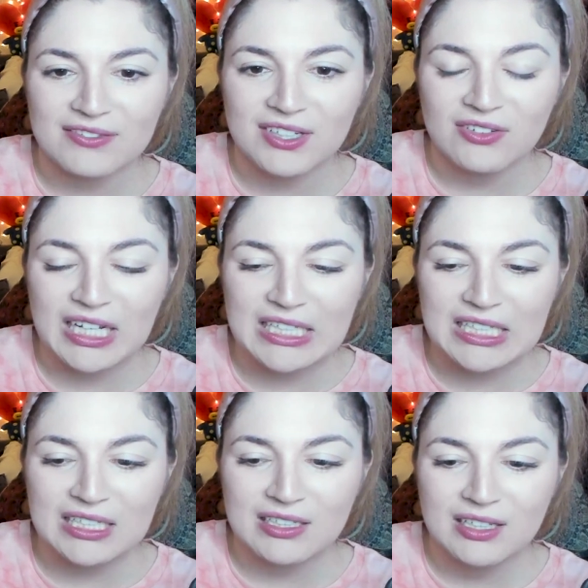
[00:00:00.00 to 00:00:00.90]
I don't get
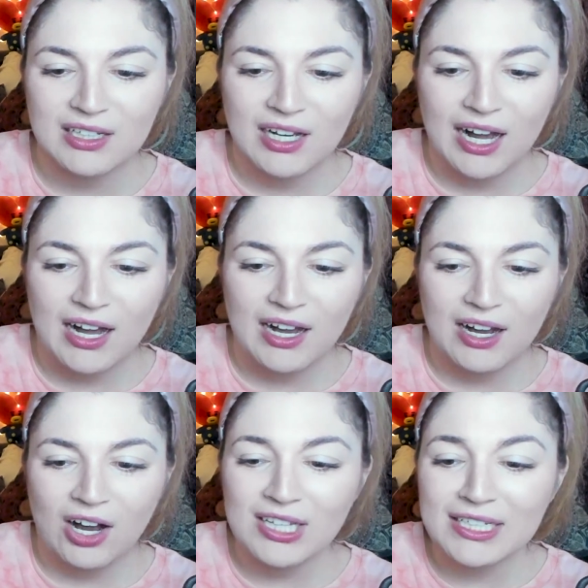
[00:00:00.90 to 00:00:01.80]
it.
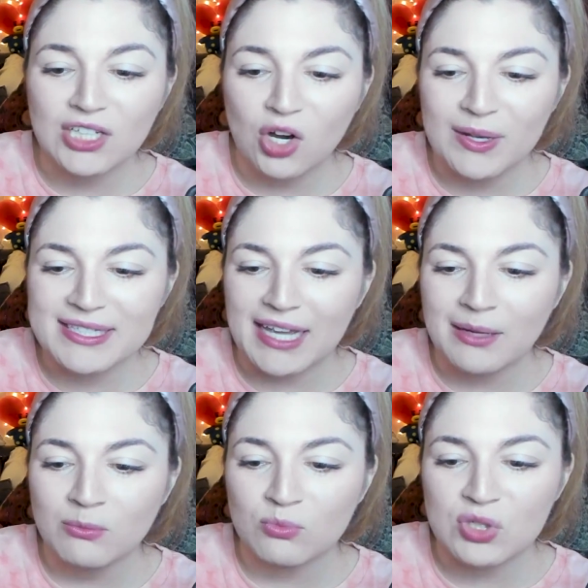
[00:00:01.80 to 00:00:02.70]
All I know is
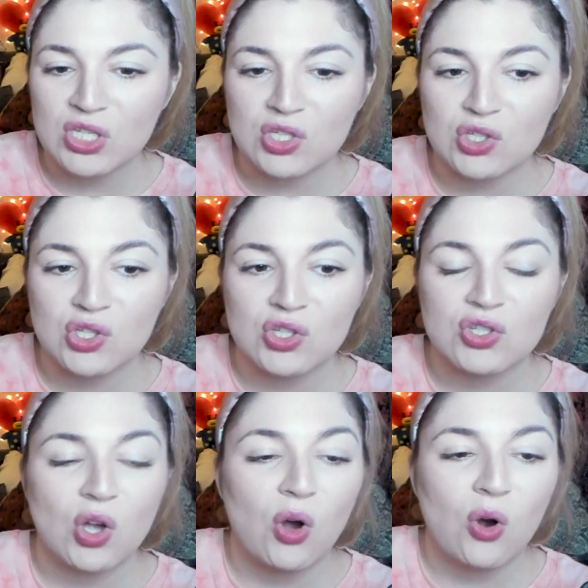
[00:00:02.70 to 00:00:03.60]
I'm just
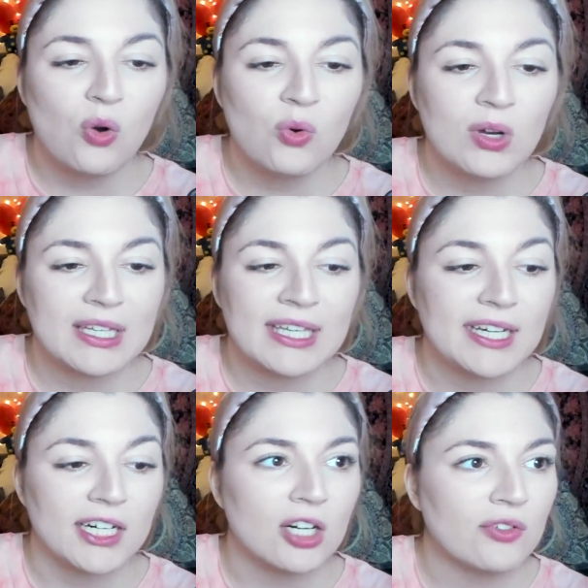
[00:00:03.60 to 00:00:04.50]
so
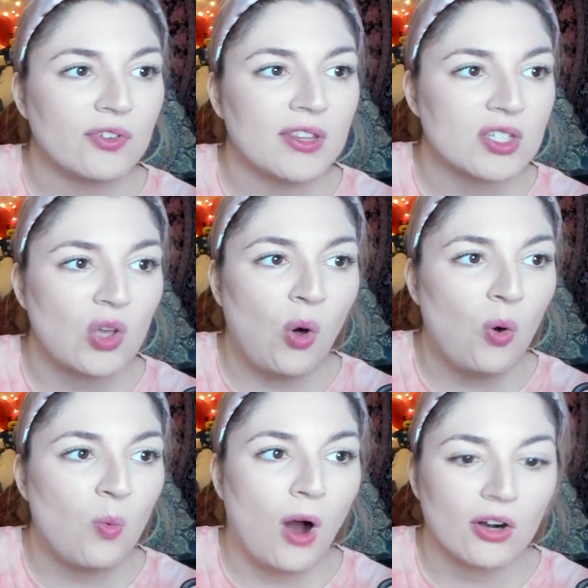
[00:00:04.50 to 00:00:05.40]
here for this
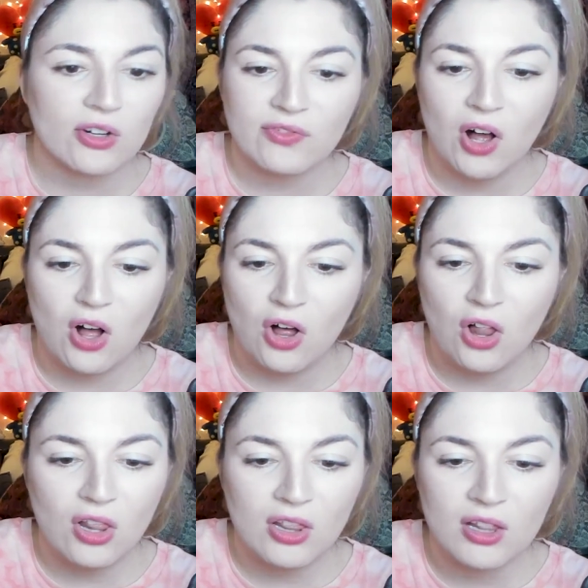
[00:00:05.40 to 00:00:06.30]
whole
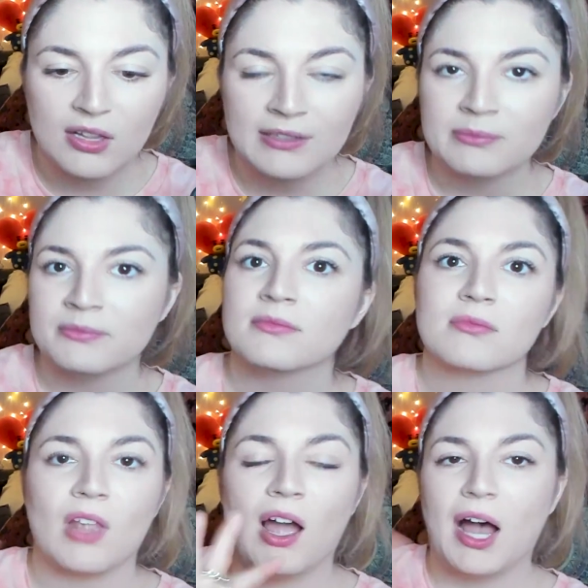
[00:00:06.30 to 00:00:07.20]
waterfall,
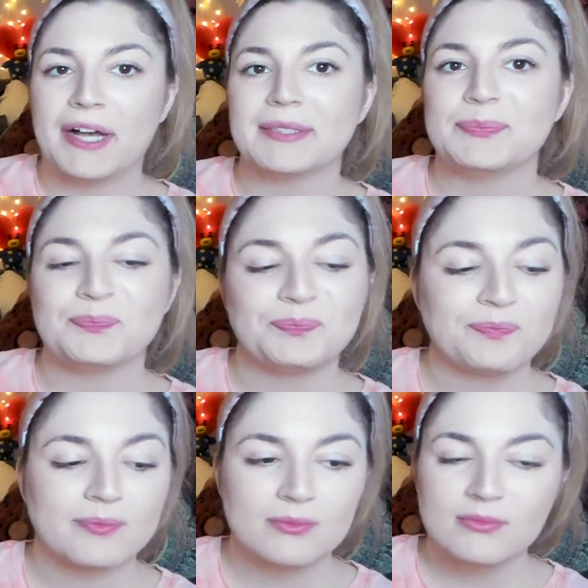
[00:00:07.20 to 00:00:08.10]
um,
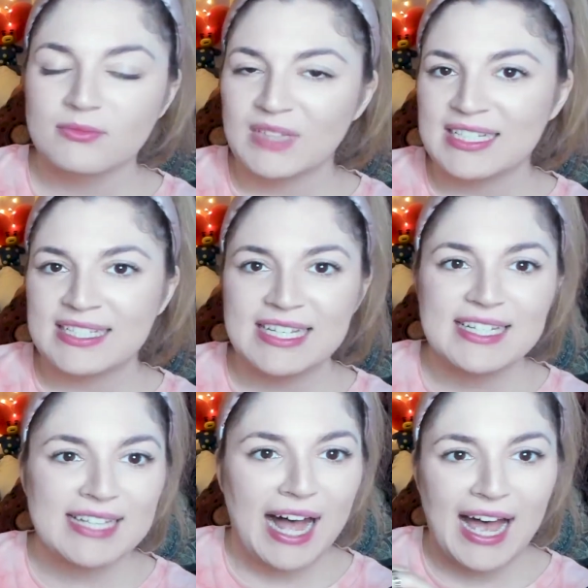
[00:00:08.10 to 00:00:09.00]

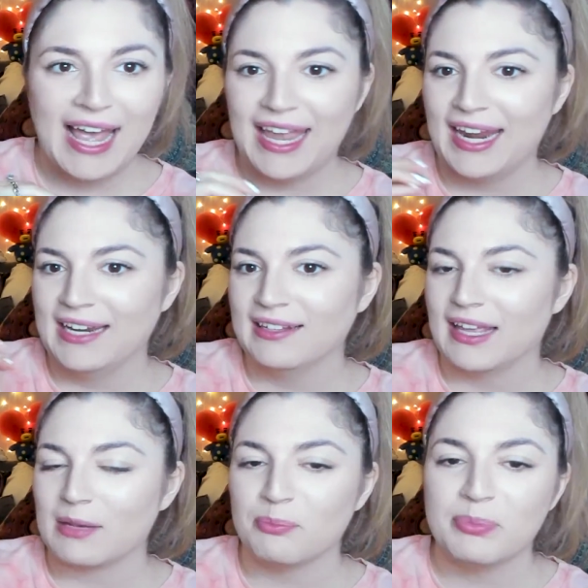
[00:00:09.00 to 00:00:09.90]
seaside,
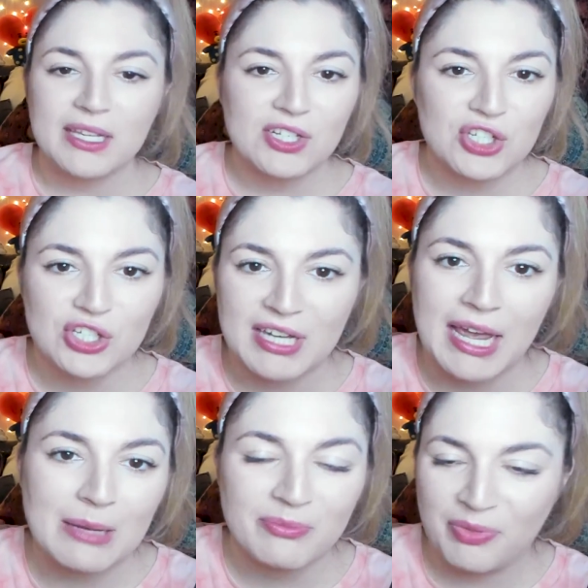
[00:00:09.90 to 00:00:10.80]
like beach
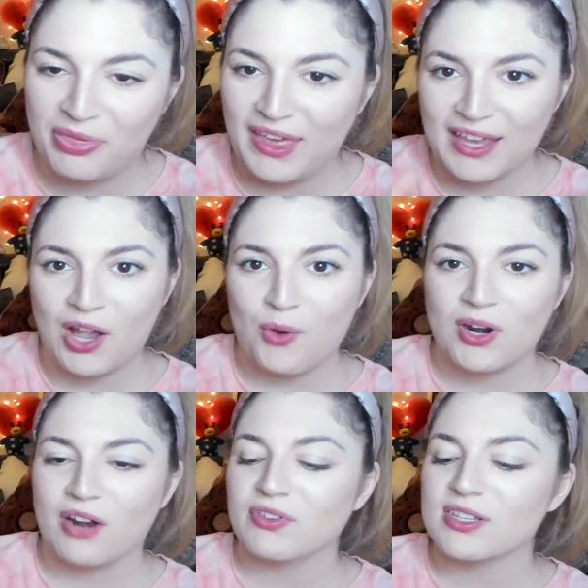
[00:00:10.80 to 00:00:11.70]
type thing going
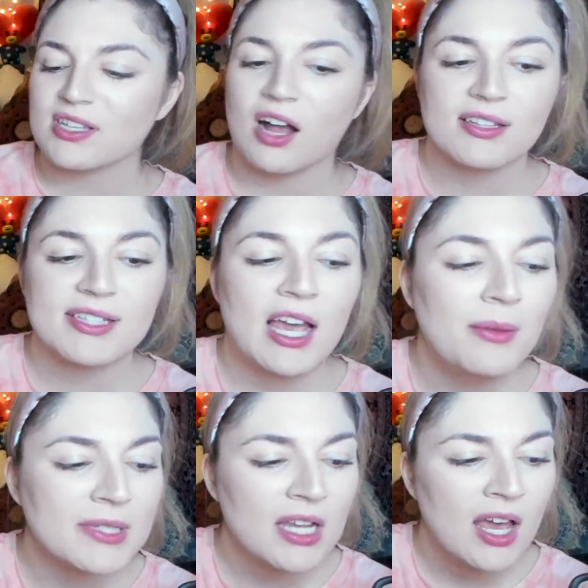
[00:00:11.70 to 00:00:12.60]
on for this
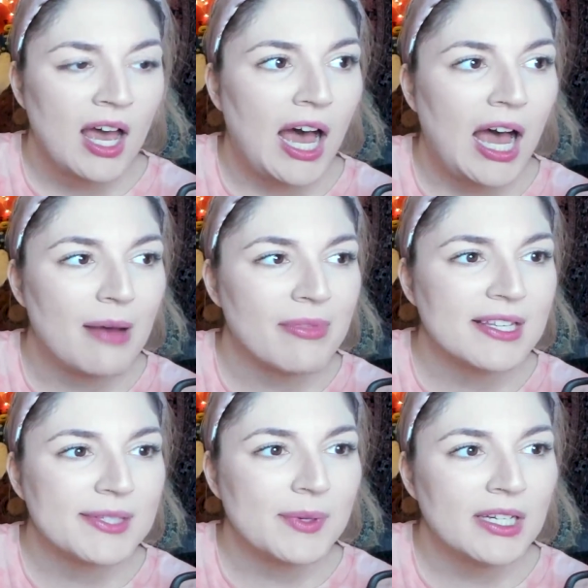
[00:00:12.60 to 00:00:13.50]
concept. Um,
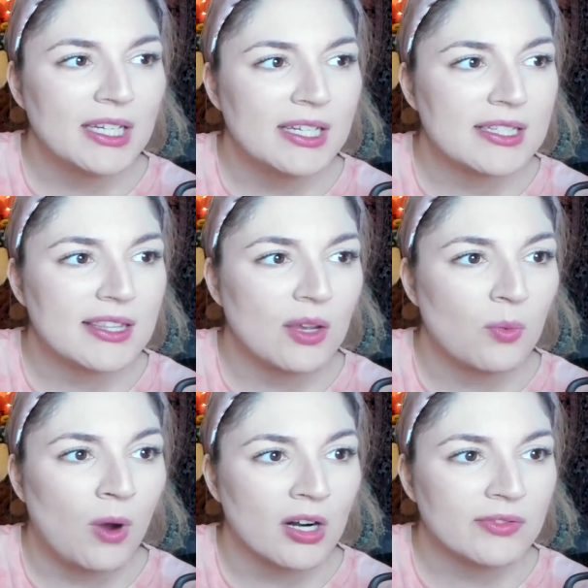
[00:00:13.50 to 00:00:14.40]
this one is the
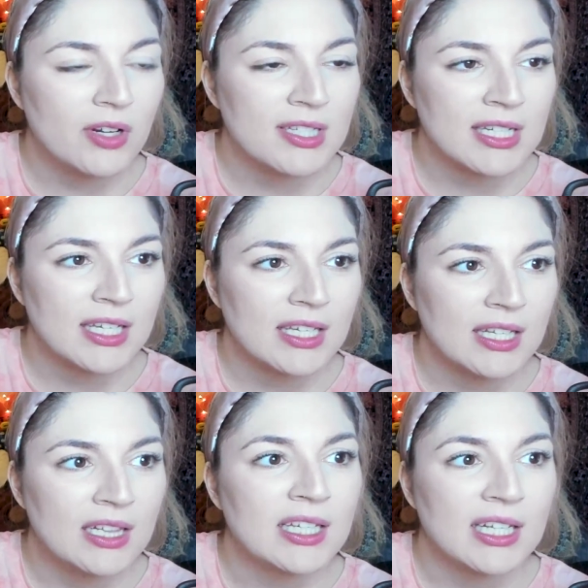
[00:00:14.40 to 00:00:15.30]
waterfall to
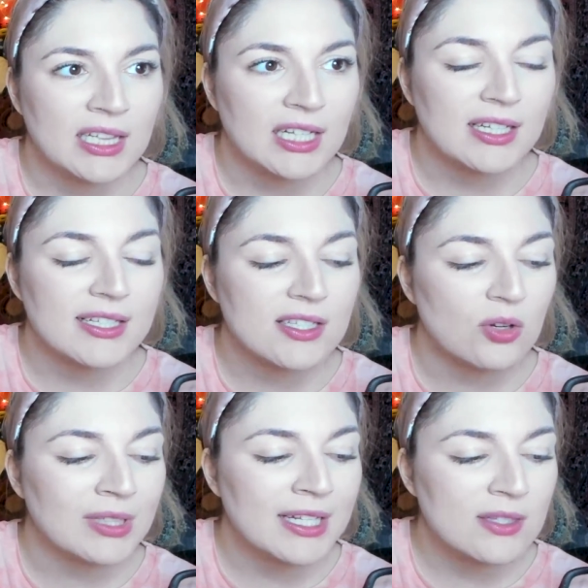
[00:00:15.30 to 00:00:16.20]
Illa Illa.
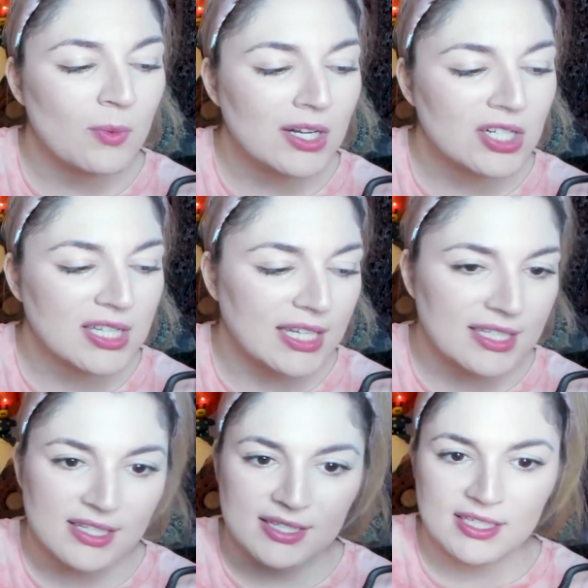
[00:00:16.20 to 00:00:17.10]
So let's watch
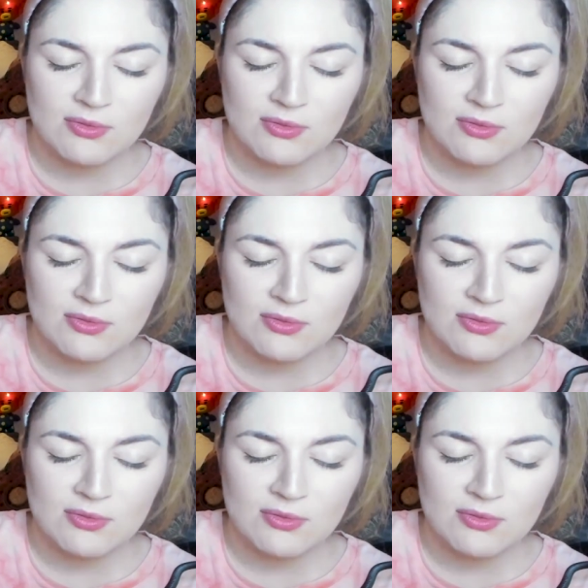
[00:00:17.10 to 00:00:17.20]
this and see